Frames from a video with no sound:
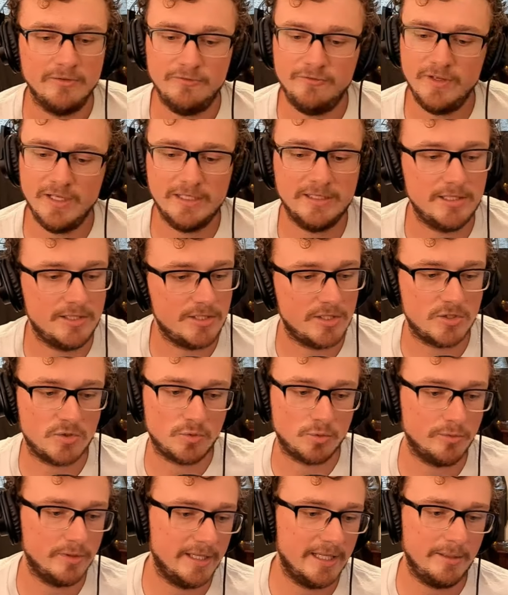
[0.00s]
Victus is
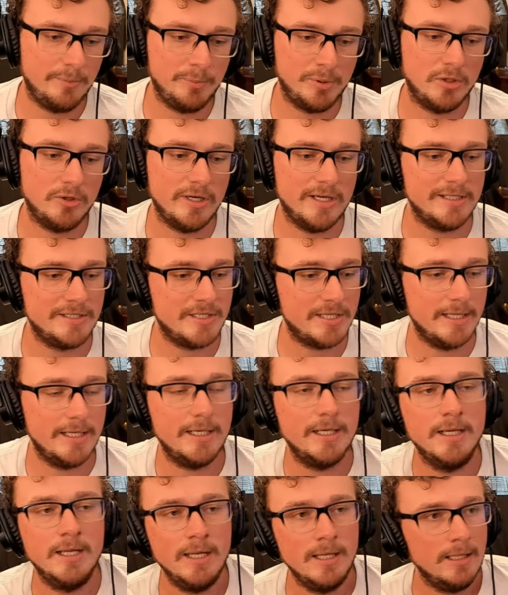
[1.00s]
really
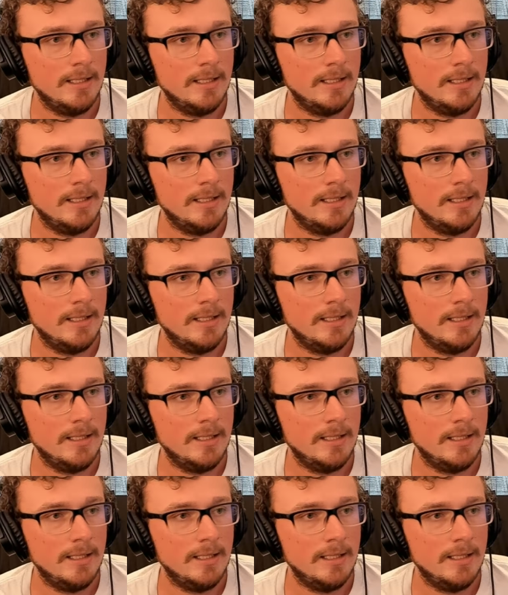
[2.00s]
progressing.